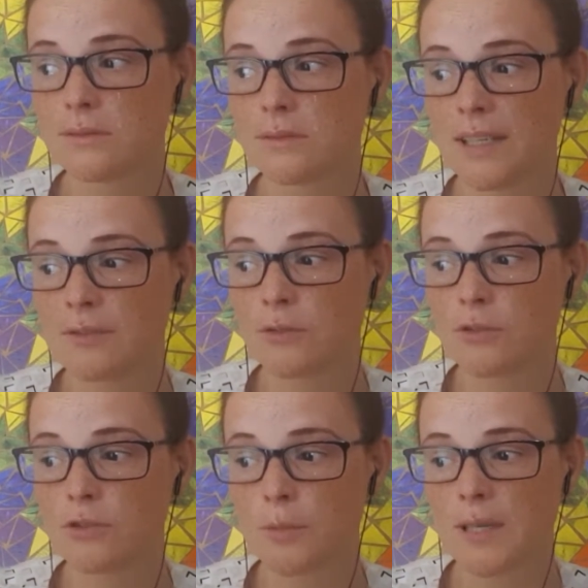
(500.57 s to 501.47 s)
I took
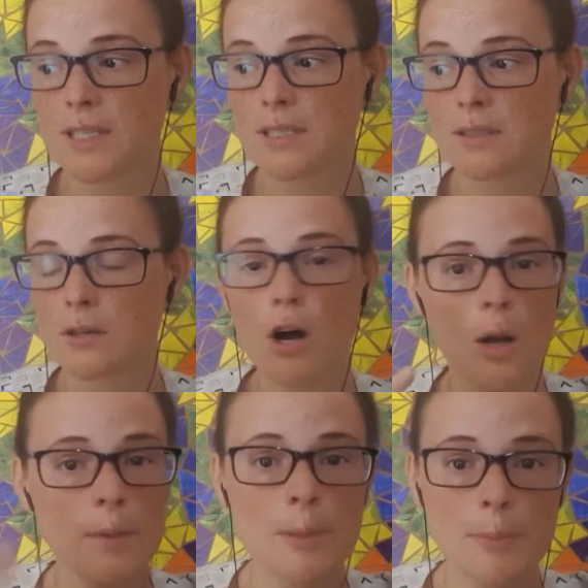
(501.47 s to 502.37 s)
so much
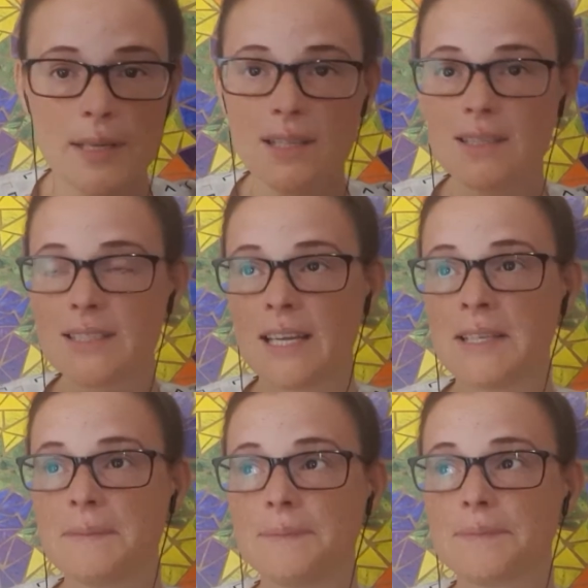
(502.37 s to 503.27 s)
calming pills
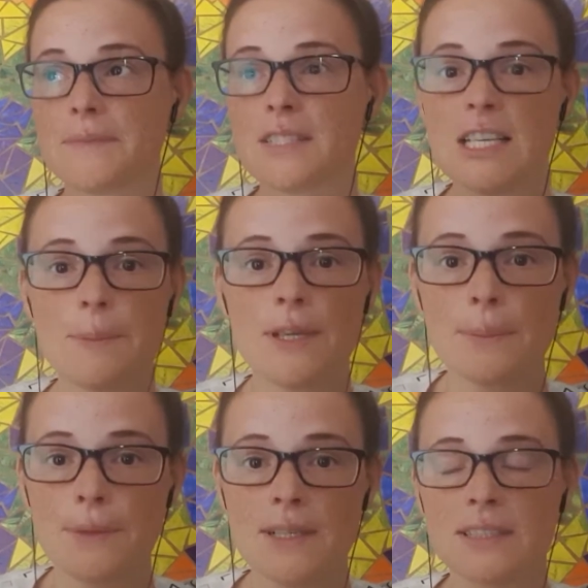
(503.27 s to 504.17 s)
and
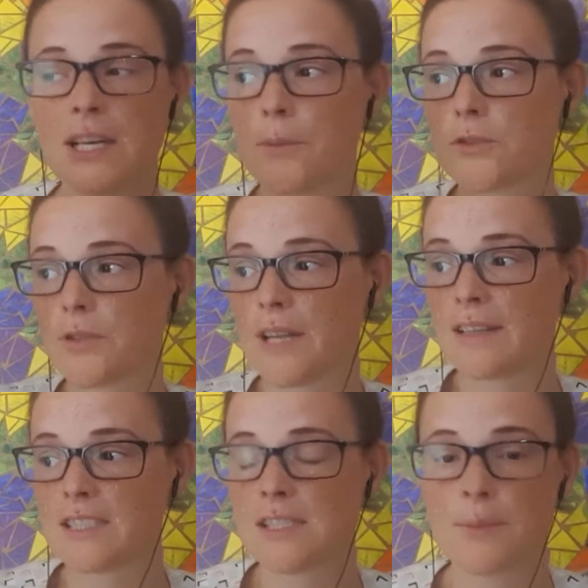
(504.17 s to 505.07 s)
sleeping pills, and I was on
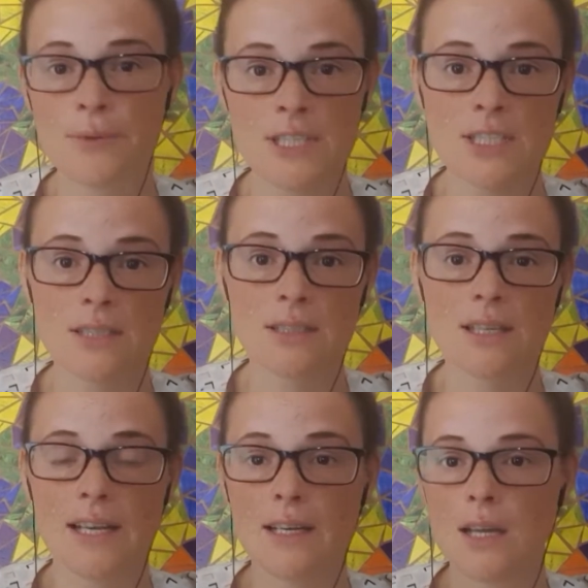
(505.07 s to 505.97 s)
antidepressant,
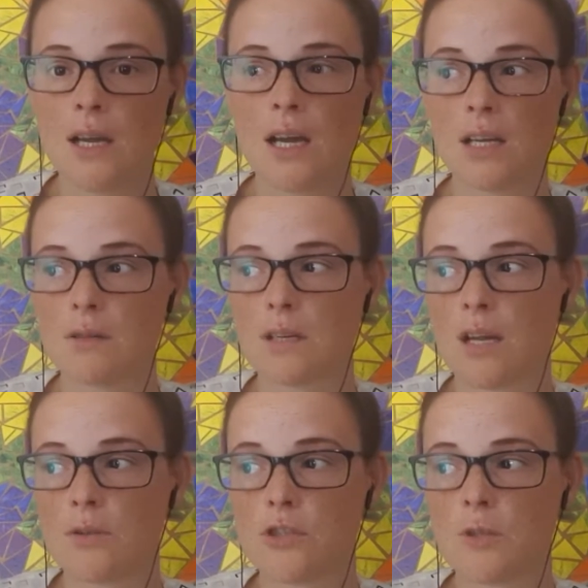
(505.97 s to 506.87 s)
and
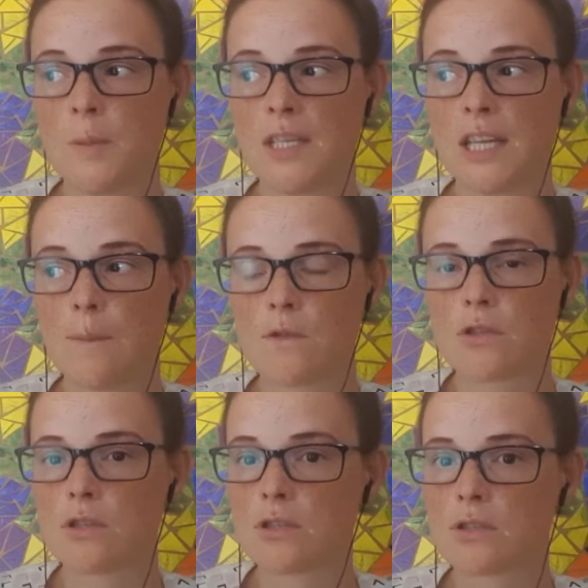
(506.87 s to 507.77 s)
I just became
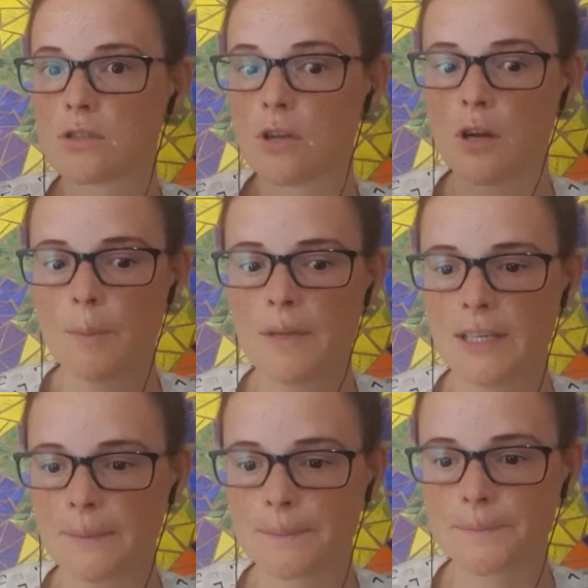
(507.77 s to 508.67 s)
such a
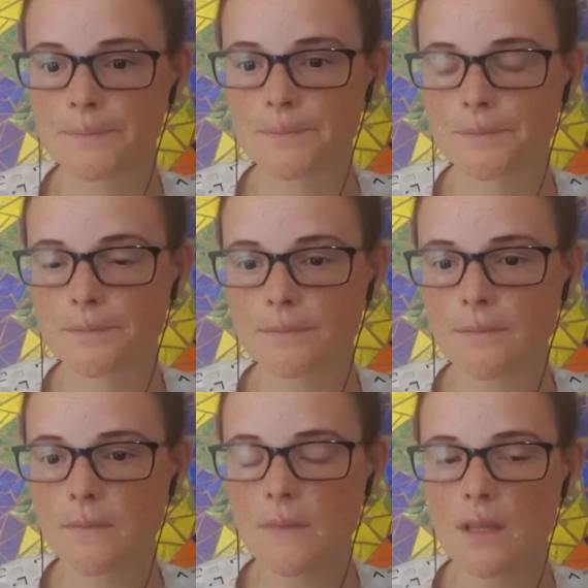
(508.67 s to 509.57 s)
zombie.
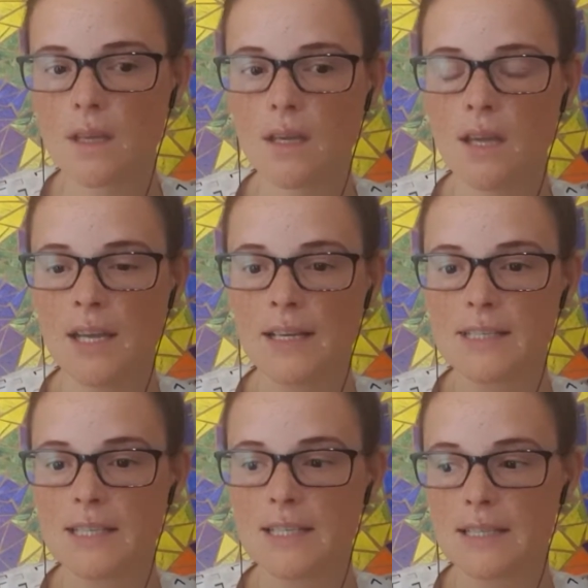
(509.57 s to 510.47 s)
And I
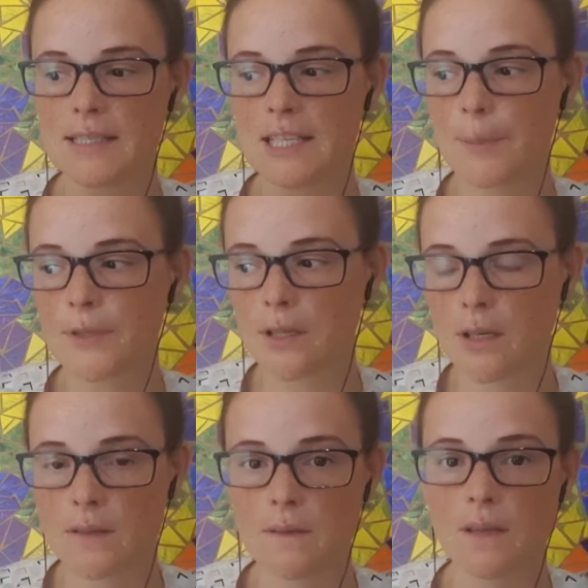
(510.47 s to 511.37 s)
slept a
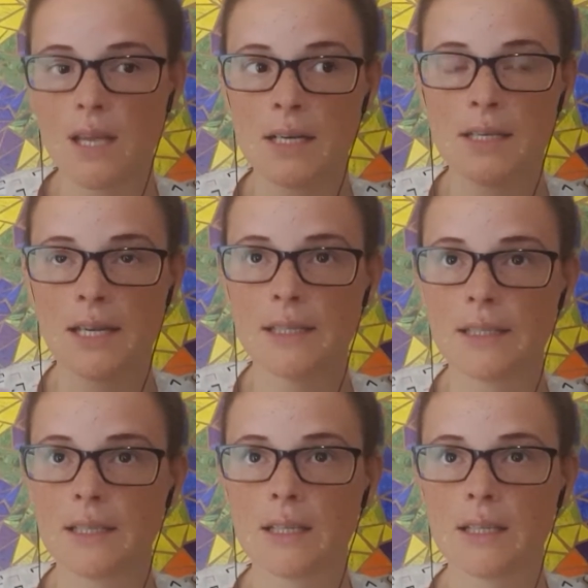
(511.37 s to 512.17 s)
lot, and and